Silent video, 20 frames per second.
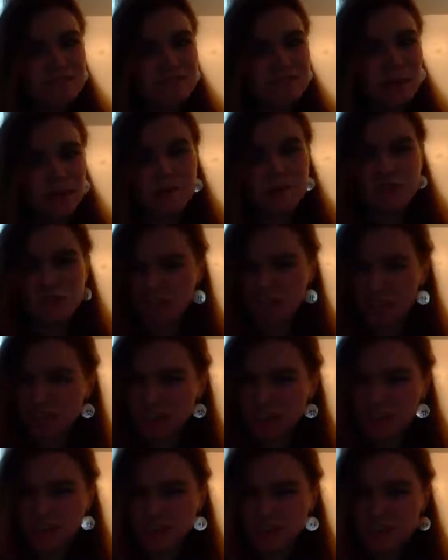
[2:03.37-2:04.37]
Might have been
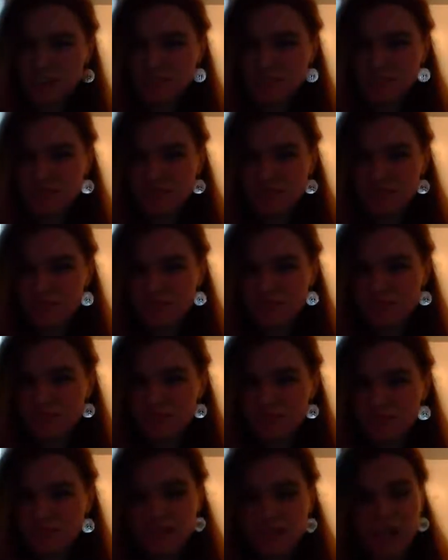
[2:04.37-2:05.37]
Justin.
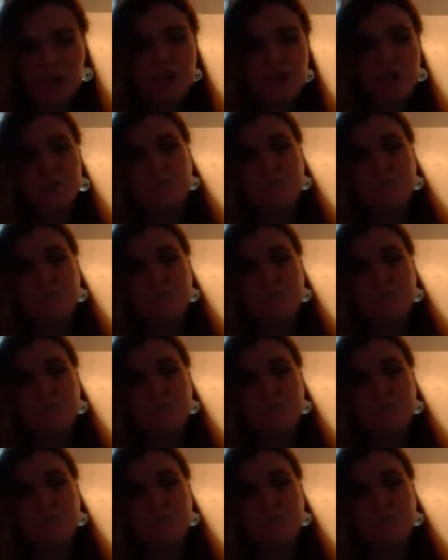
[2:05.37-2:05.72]
I don't know.